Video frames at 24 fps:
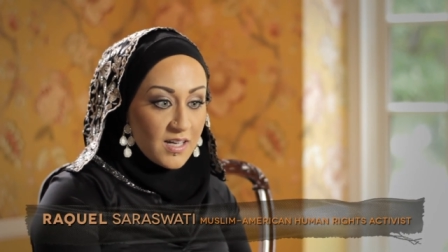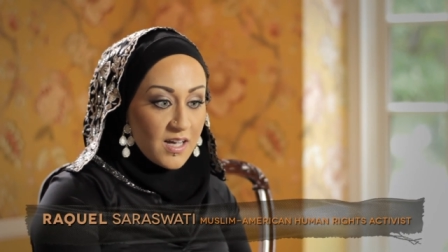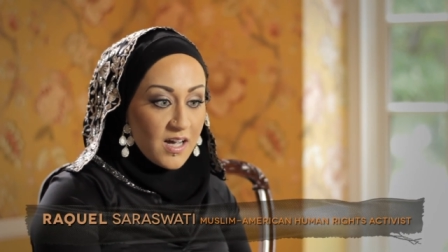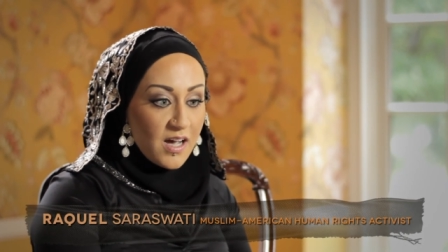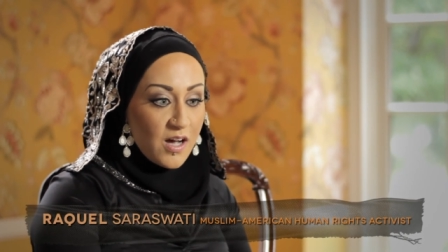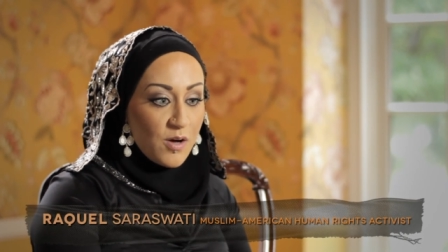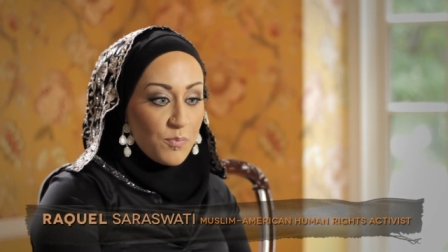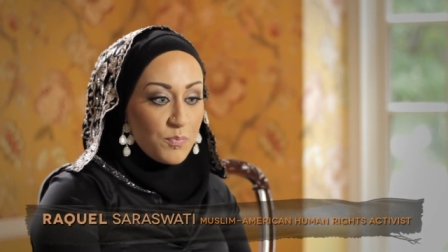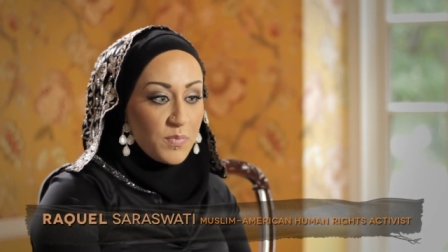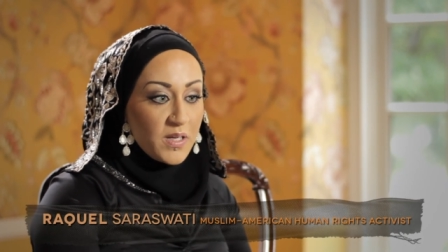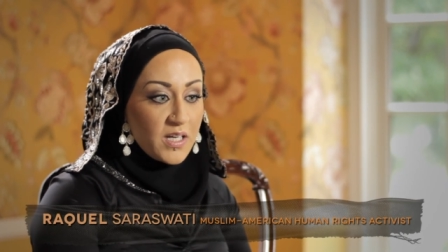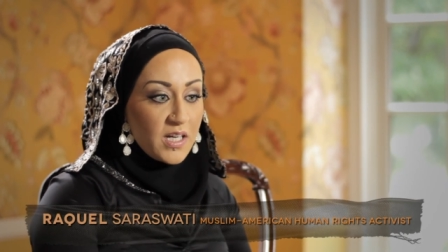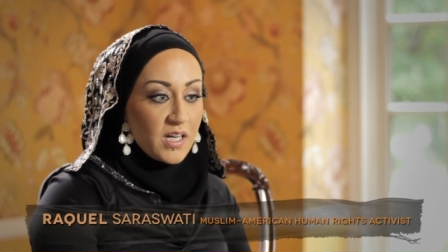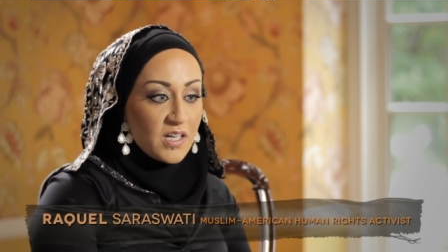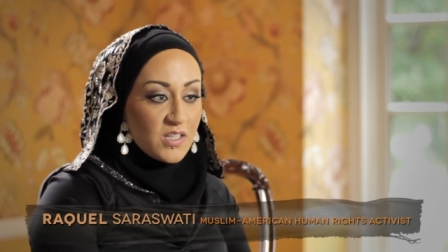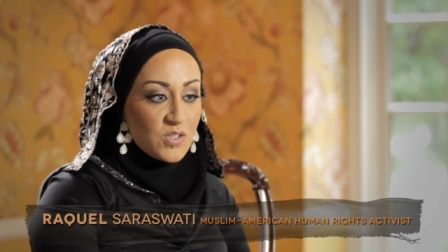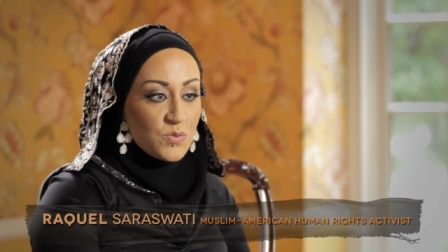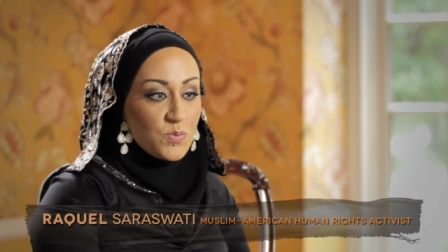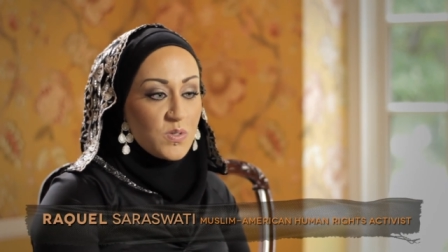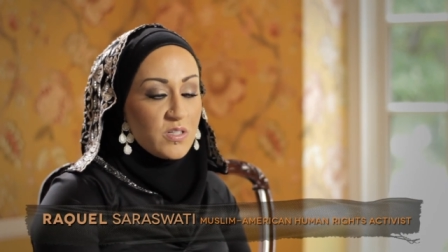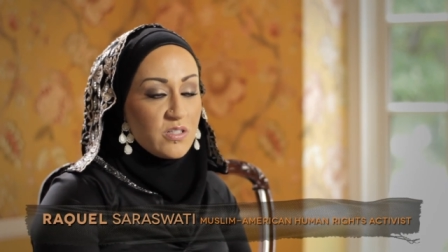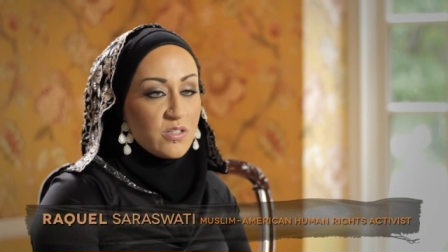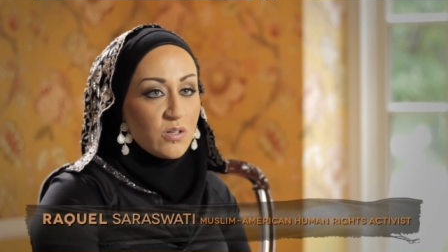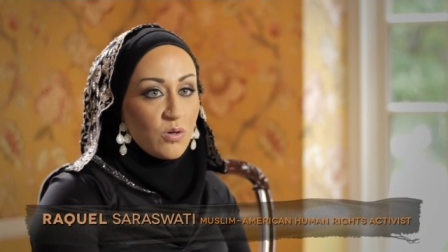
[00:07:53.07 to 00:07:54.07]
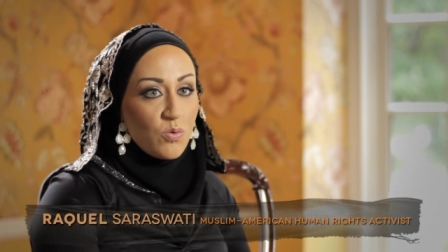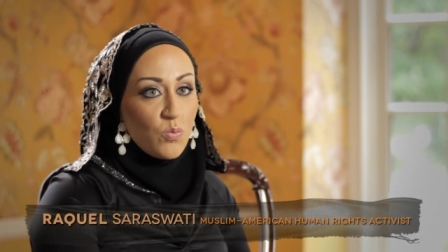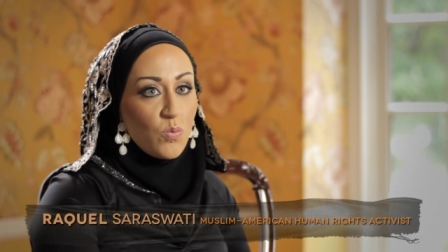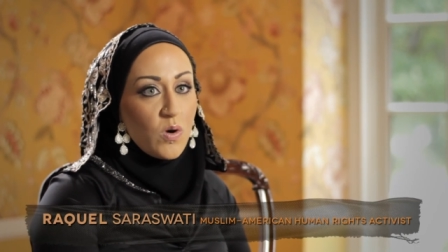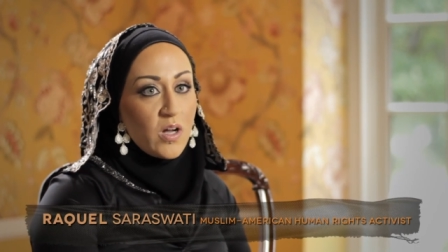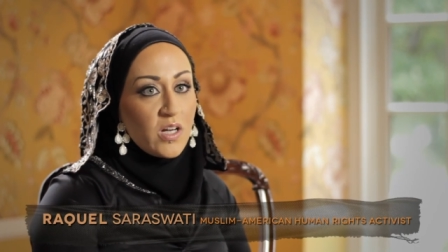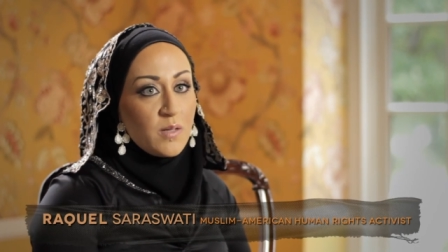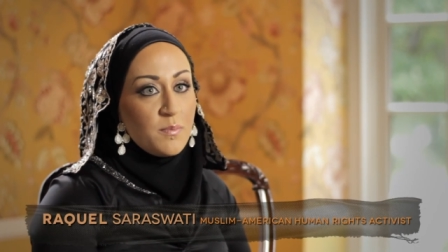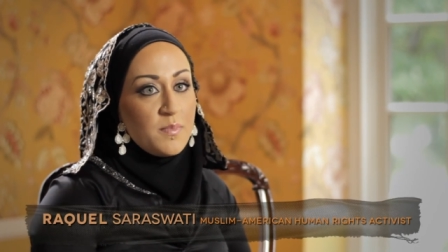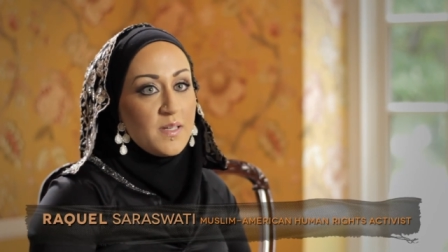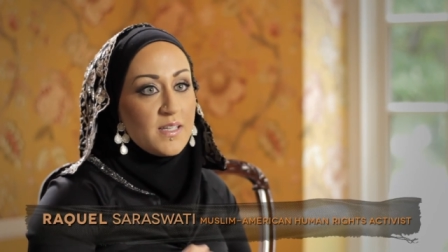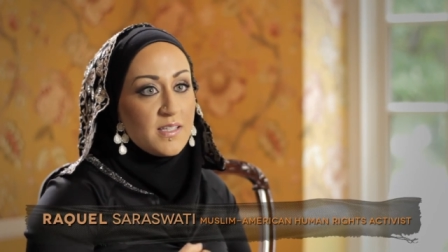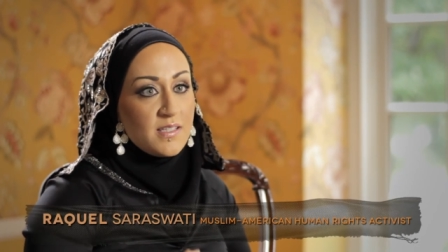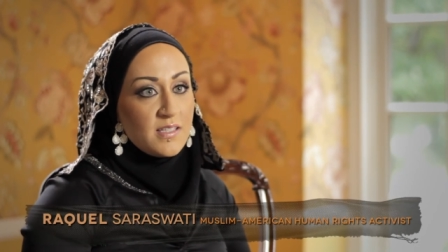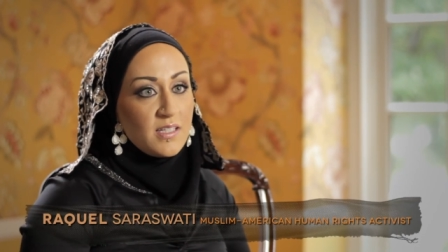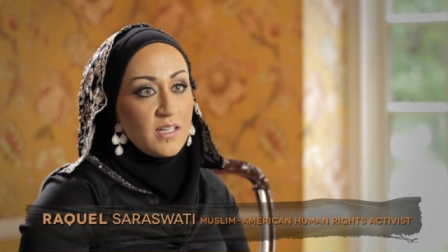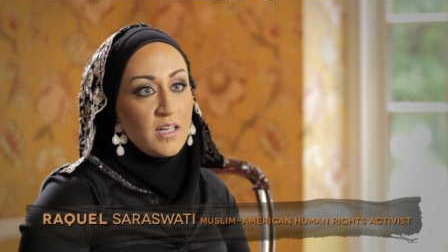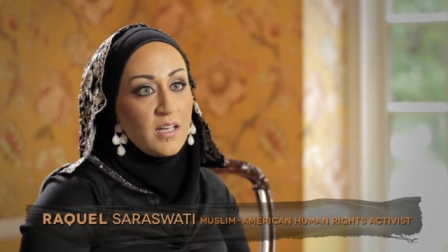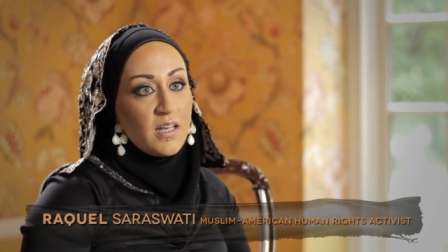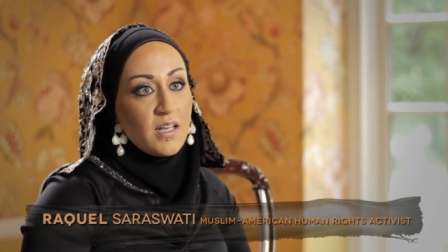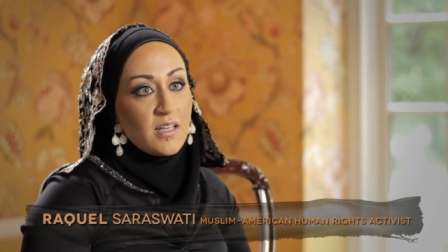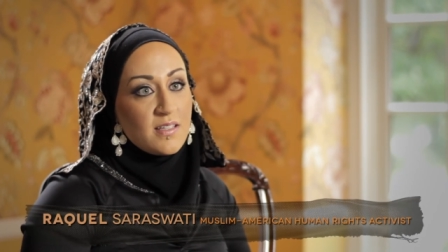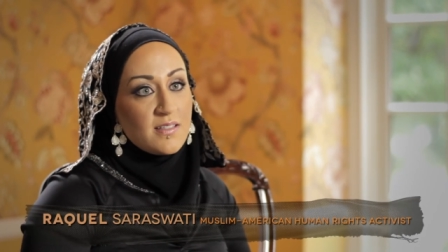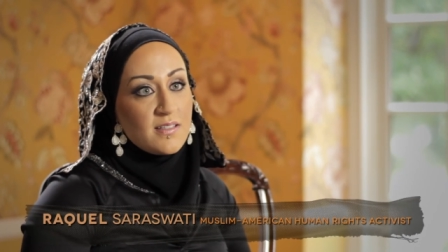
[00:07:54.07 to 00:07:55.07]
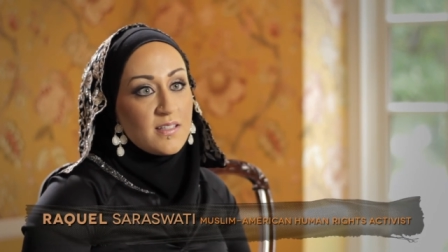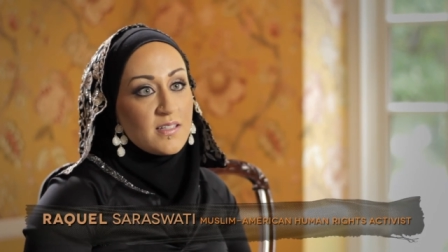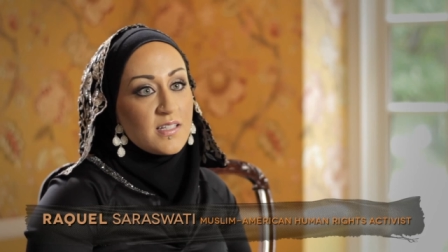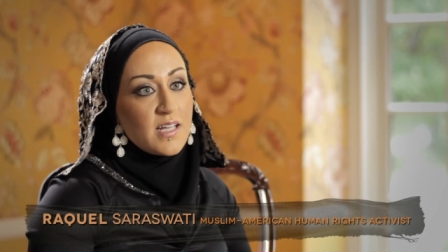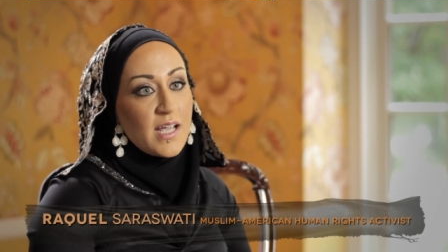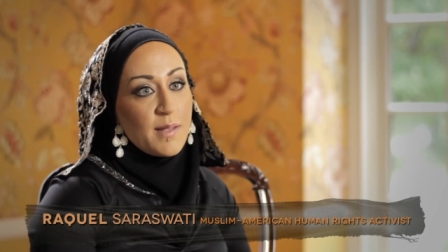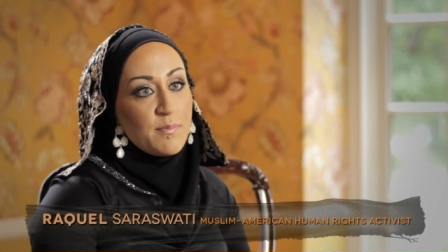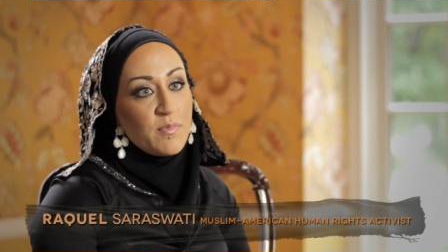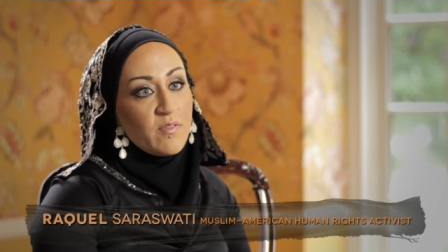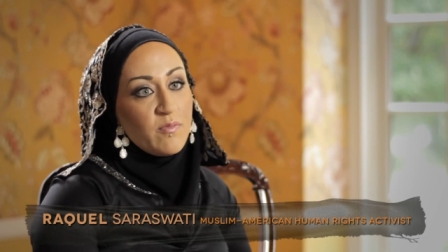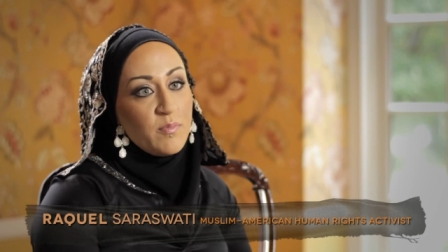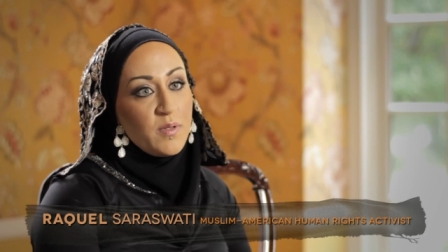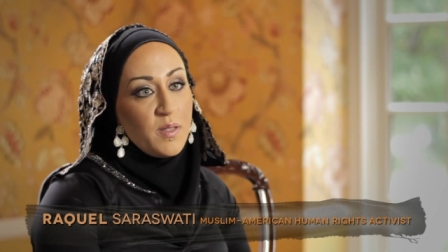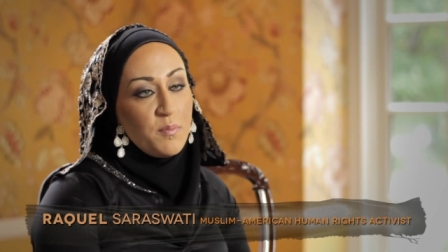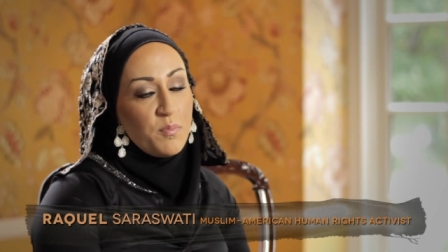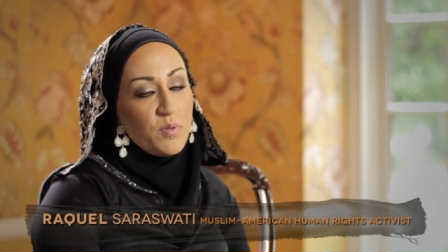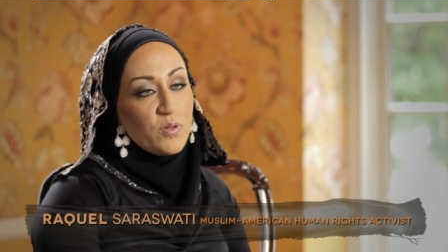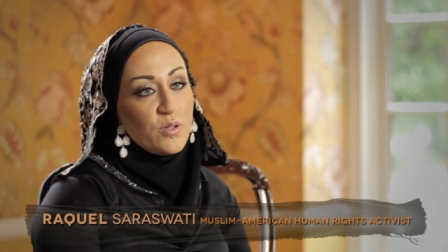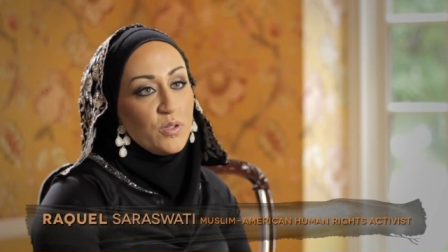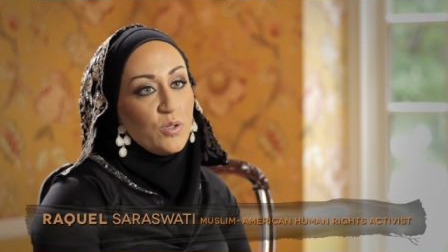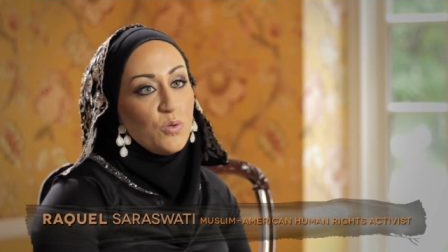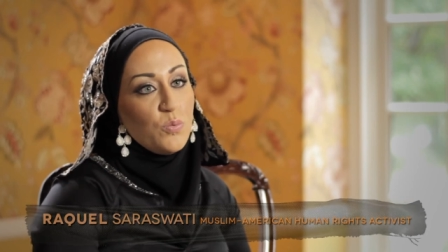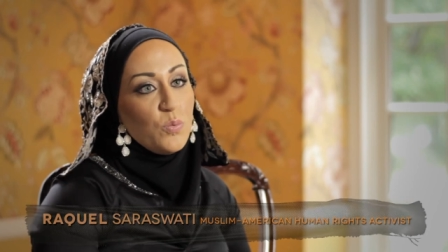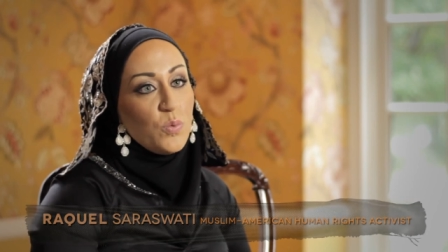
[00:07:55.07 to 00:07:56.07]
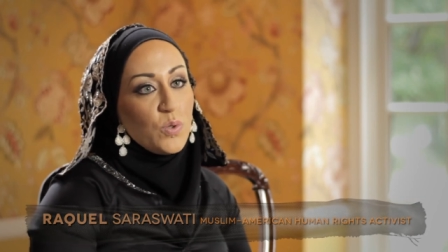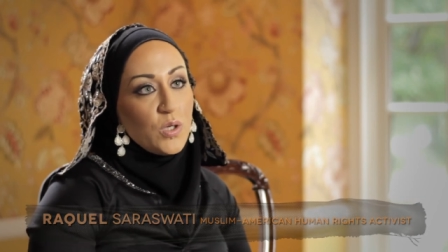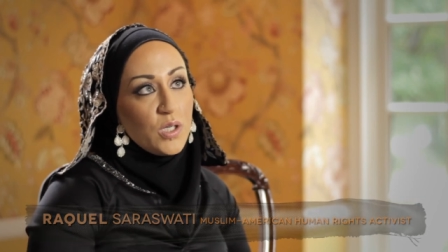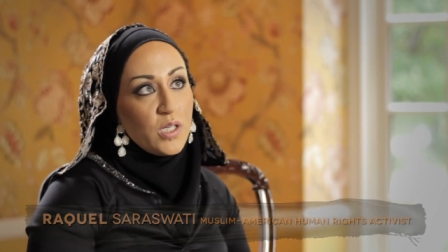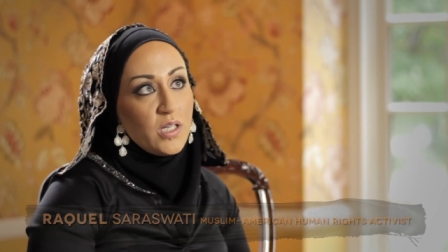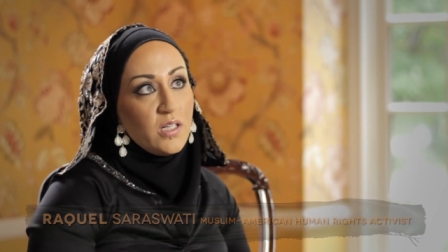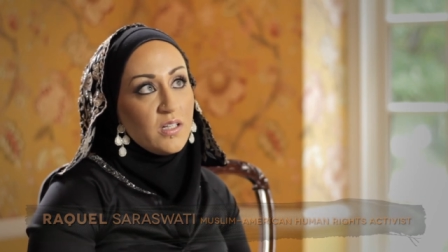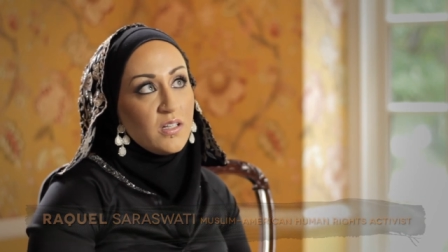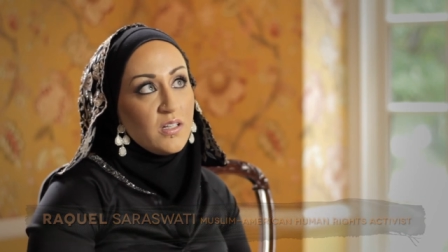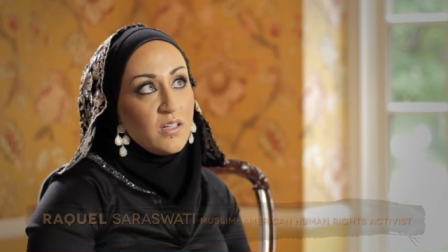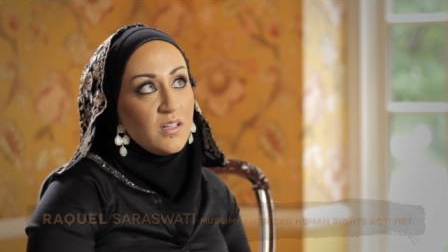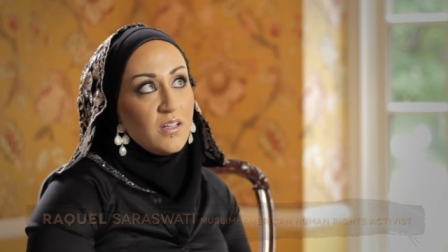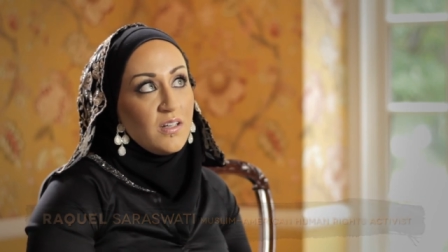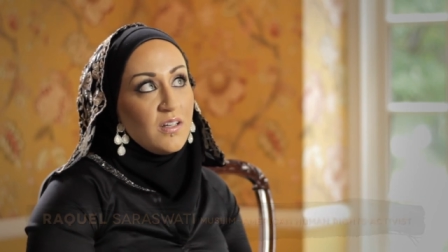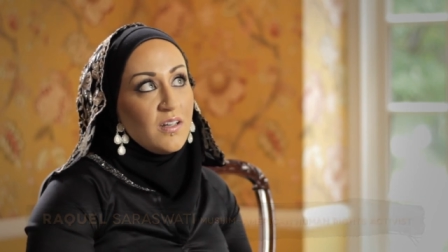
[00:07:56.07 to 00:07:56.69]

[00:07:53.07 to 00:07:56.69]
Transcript: um, because we don't want to be seen as the type of people who would